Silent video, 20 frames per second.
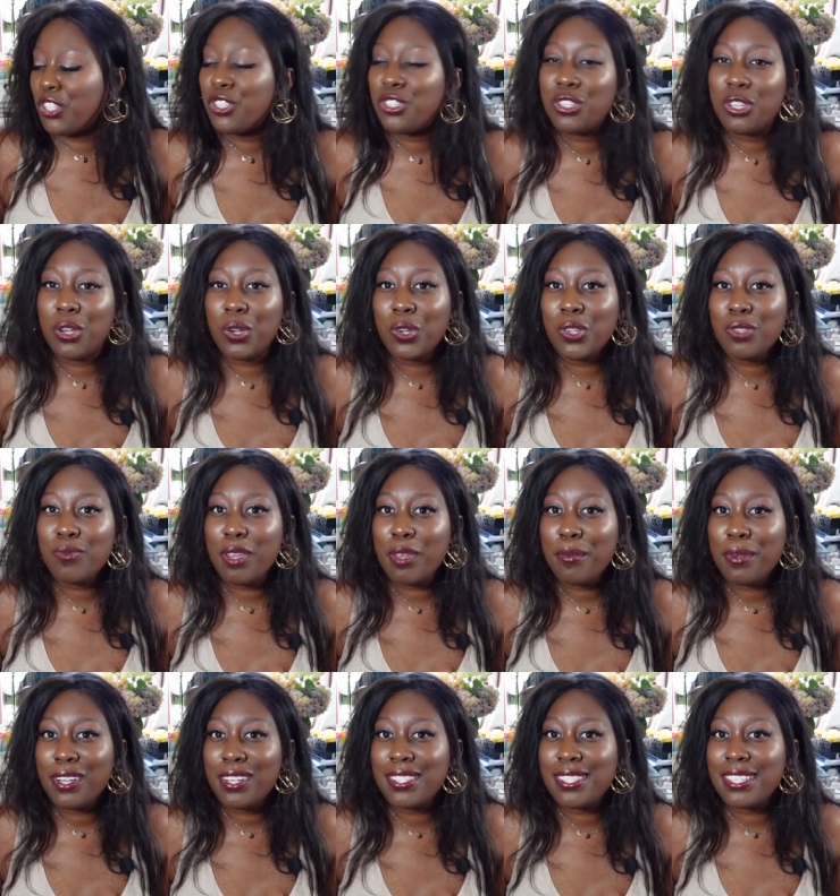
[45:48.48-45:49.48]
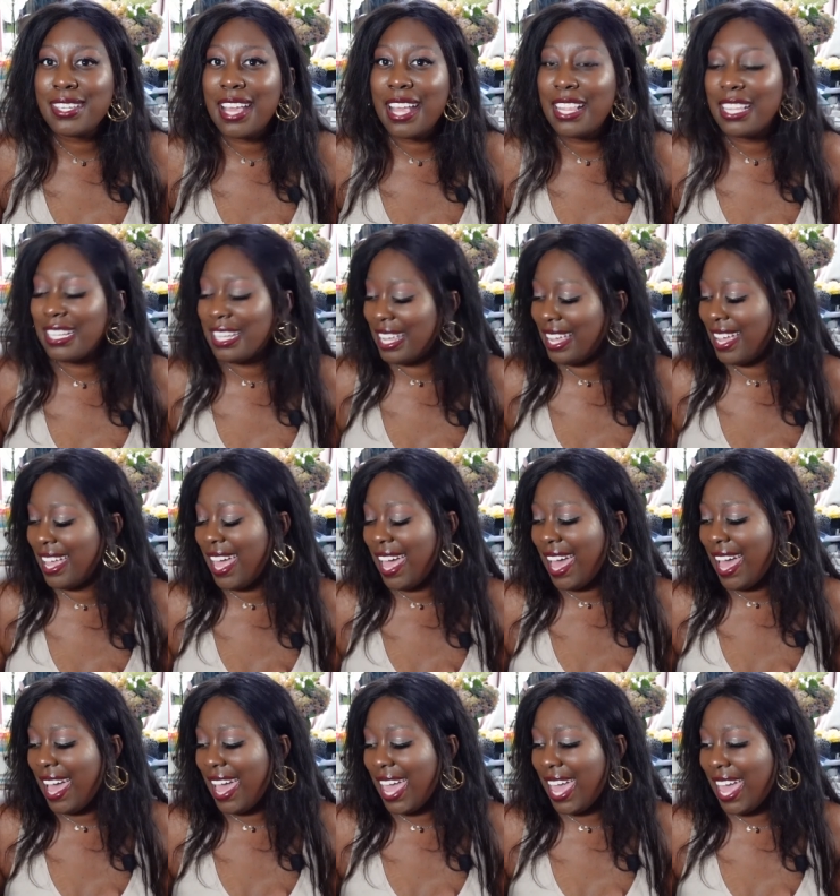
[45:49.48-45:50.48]
shows my personality
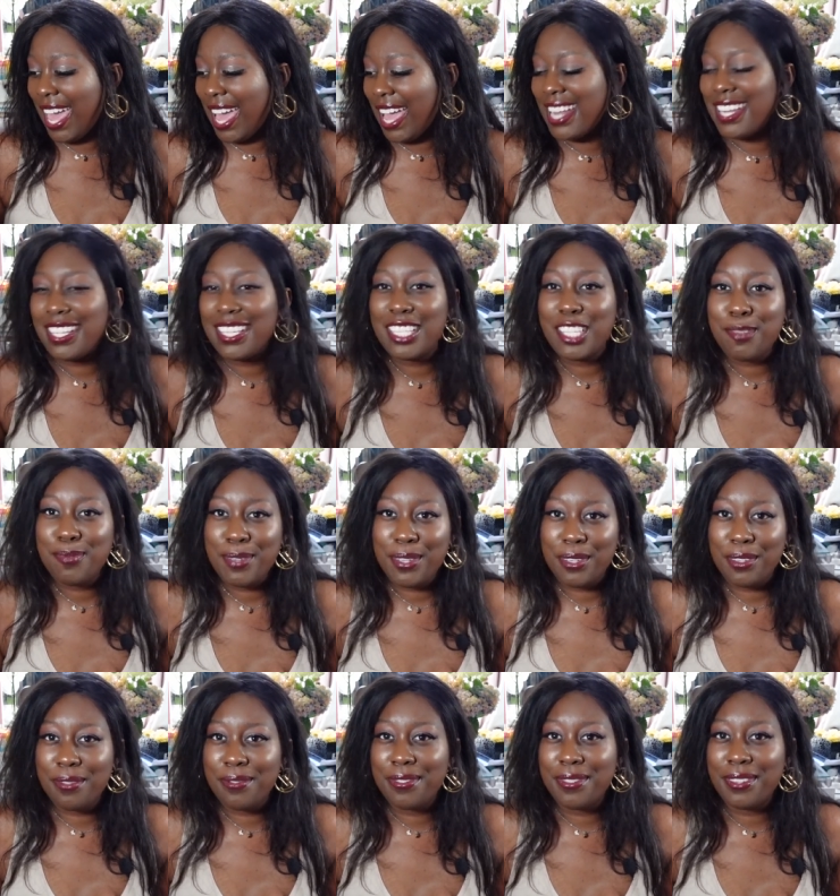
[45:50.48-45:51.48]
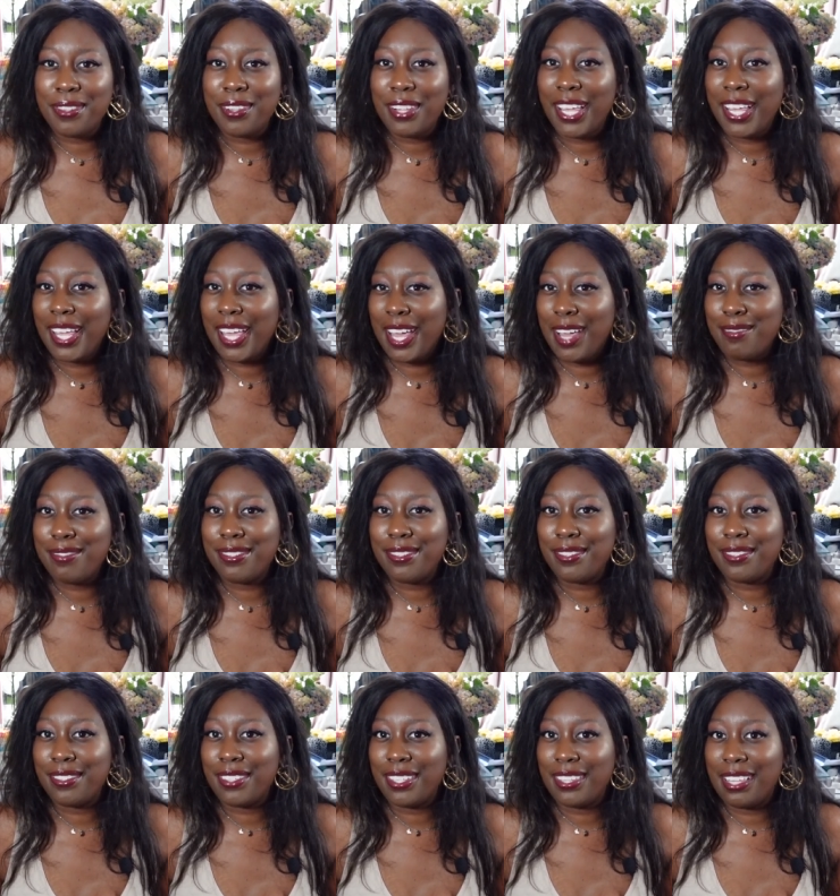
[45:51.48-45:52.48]
and it's beautiful. I
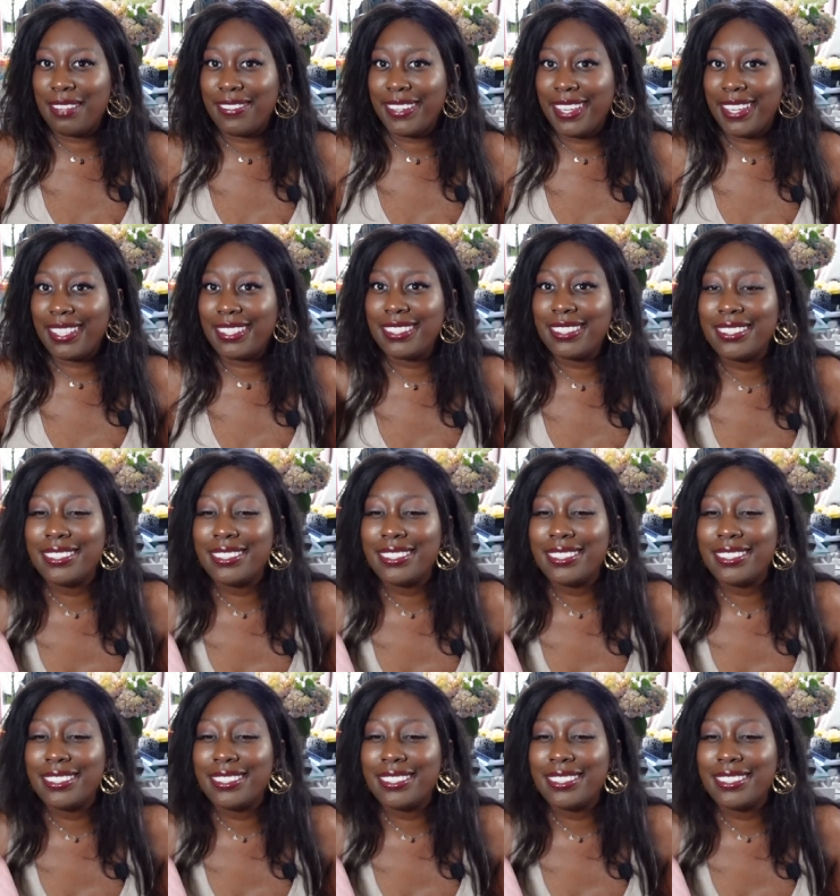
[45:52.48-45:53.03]
absolutely love it.